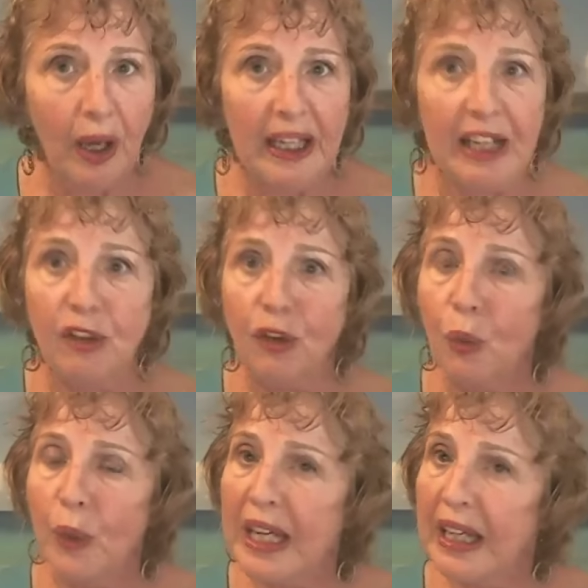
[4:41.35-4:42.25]
Easter
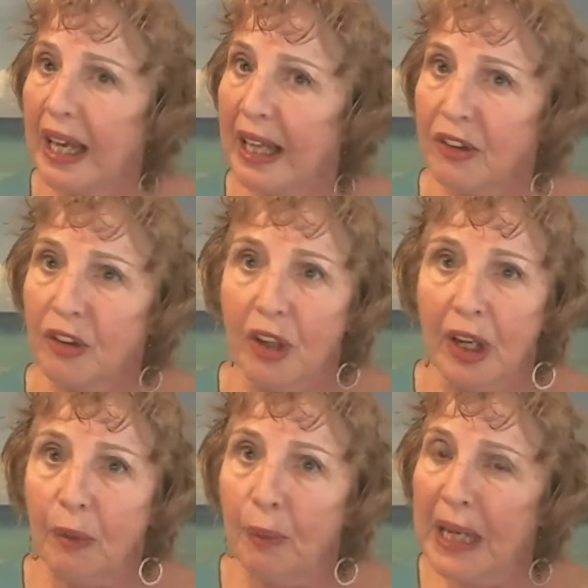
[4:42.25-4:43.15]
weekend,
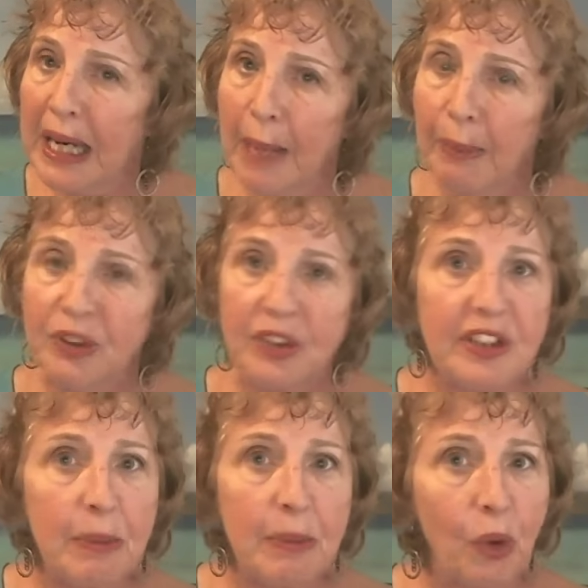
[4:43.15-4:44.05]
being able to
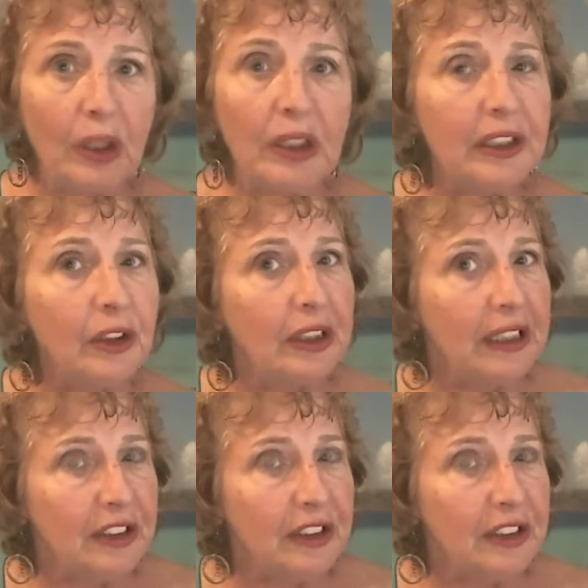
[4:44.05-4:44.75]
see more clearly.